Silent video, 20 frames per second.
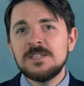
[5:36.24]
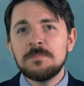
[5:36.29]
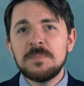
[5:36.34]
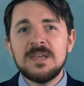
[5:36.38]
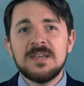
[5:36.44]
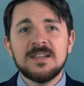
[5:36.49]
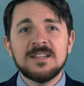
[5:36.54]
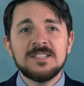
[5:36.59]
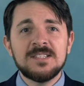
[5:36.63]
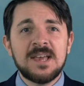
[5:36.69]
is
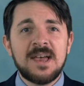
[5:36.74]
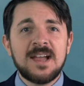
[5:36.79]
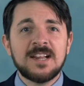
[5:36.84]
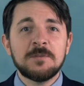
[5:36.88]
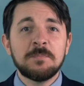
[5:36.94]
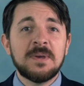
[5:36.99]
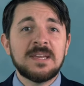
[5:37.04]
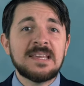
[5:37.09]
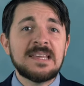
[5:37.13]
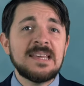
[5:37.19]
being
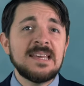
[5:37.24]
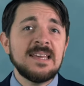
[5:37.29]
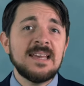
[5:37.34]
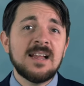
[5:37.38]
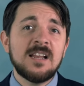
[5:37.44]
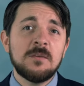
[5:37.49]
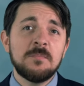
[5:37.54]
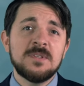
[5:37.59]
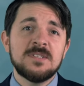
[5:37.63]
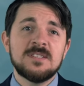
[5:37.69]
attacked by key
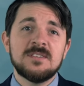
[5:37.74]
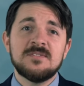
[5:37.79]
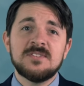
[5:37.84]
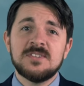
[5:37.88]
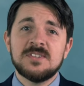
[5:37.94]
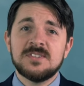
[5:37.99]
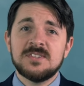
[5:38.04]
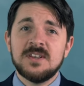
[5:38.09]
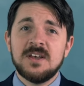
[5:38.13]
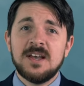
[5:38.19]
elements of
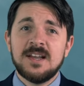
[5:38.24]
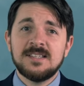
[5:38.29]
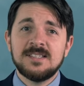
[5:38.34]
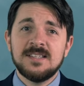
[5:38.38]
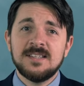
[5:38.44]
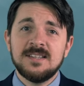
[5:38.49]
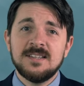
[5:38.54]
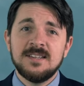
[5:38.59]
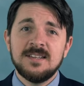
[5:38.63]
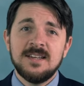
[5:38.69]

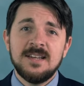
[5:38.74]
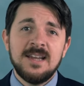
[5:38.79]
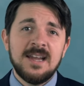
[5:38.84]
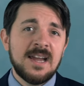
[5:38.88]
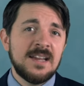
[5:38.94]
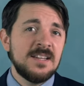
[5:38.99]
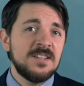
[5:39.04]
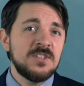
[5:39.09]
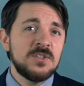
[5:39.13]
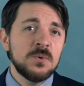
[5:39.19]
society,
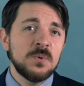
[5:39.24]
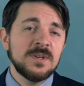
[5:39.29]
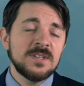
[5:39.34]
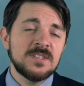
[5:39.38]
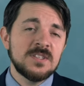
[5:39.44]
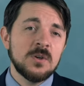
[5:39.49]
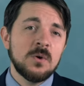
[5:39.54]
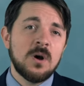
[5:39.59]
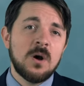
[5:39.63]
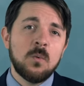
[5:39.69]
and in doing
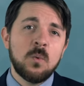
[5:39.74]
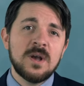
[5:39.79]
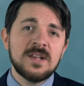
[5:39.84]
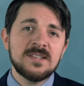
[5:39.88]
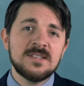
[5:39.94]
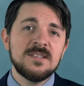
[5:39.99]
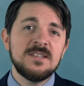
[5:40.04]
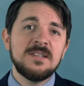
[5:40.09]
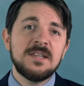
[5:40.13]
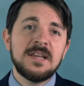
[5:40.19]
so, our
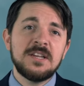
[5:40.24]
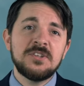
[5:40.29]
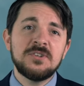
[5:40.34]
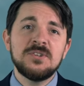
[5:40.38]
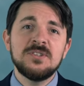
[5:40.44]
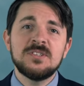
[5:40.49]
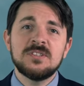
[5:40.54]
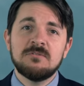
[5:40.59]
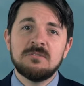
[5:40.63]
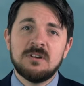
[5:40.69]
Western
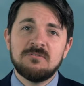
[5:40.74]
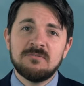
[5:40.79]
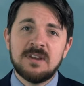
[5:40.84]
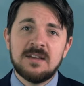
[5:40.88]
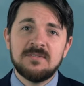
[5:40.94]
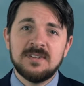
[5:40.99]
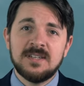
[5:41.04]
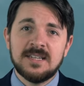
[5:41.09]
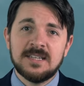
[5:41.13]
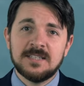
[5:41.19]
nations are
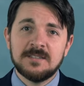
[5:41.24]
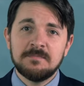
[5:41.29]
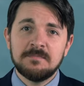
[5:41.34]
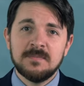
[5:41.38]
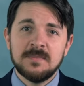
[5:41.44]
unraveling.